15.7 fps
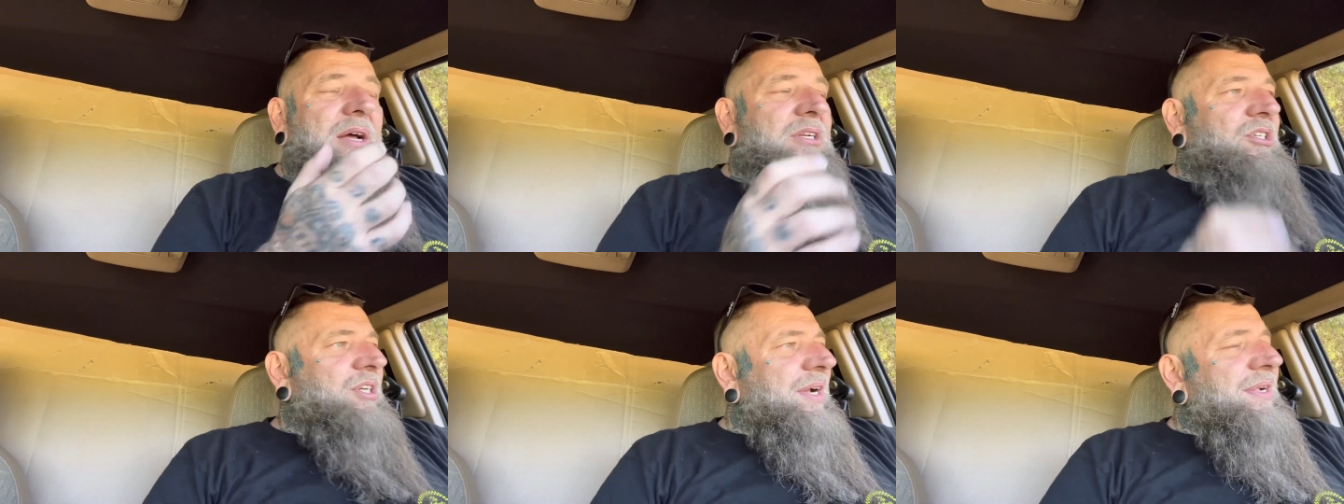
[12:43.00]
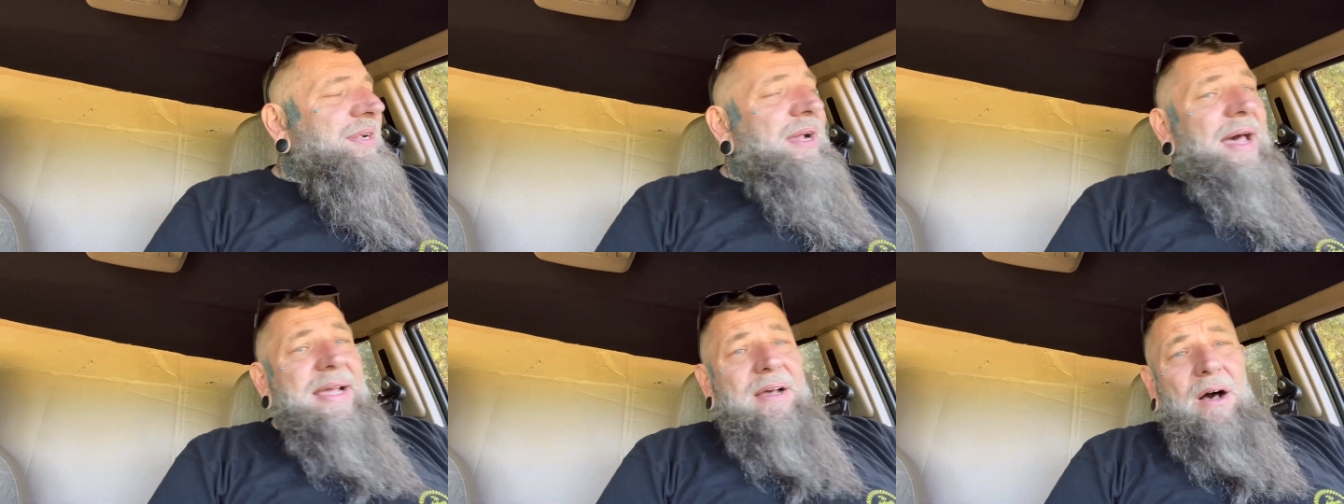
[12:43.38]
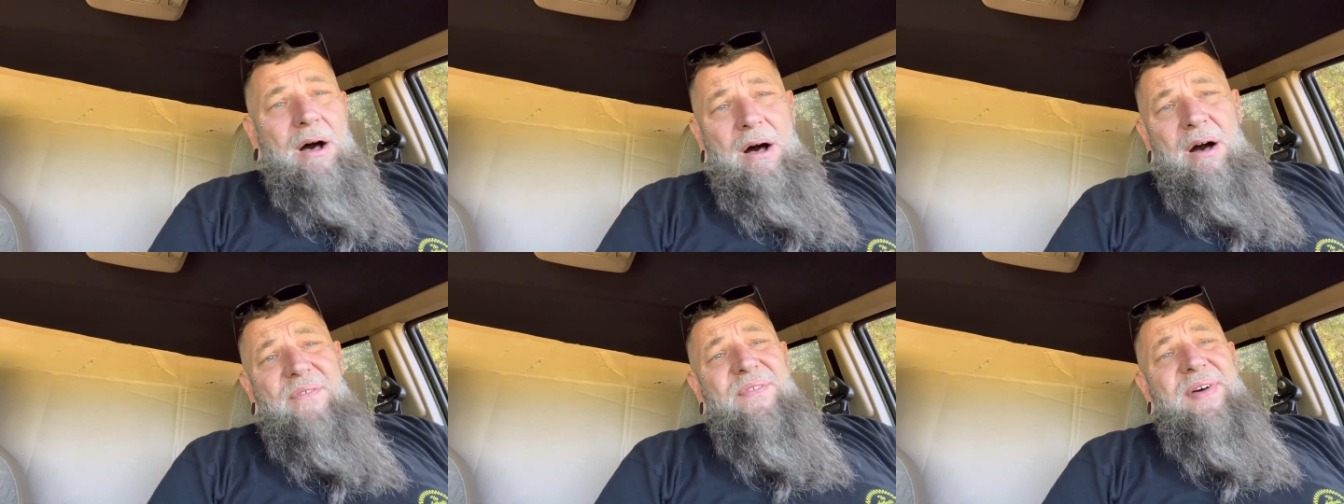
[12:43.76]
Just like
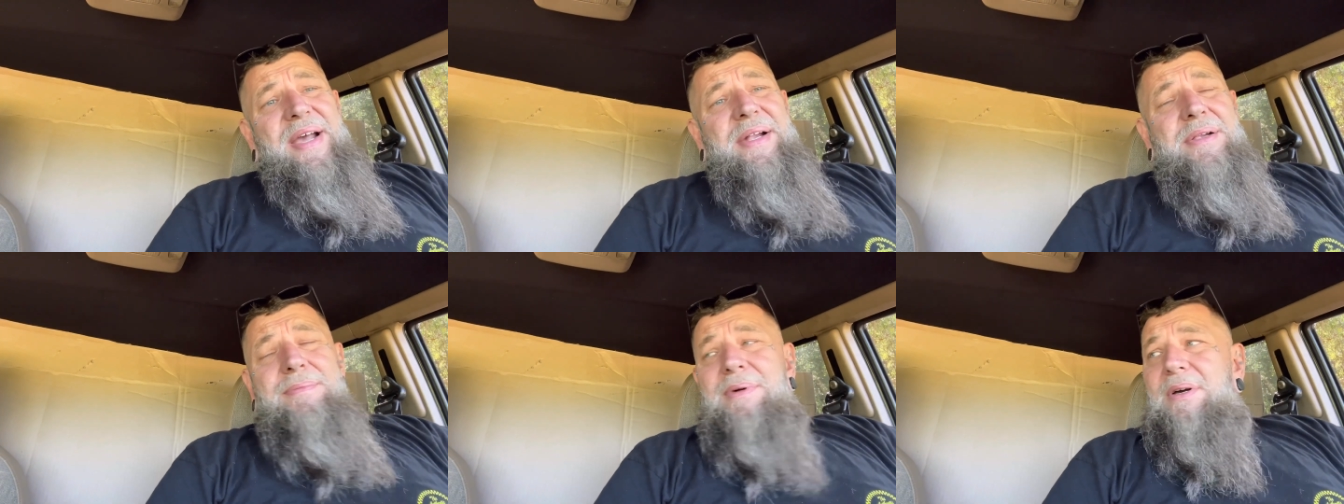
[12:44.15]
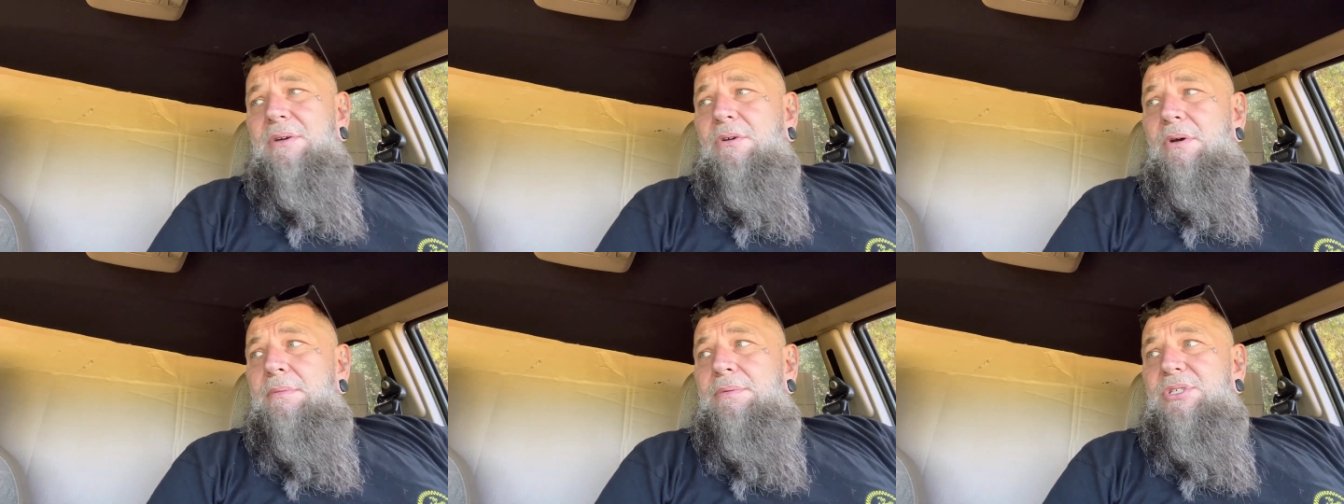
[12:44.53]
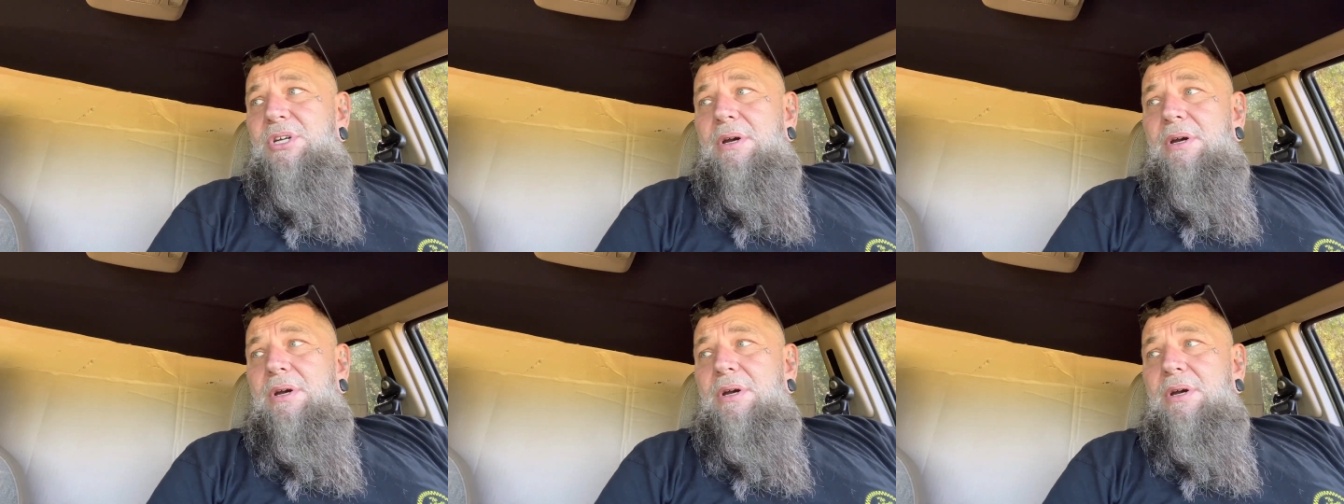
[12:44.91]
all Facebook groups,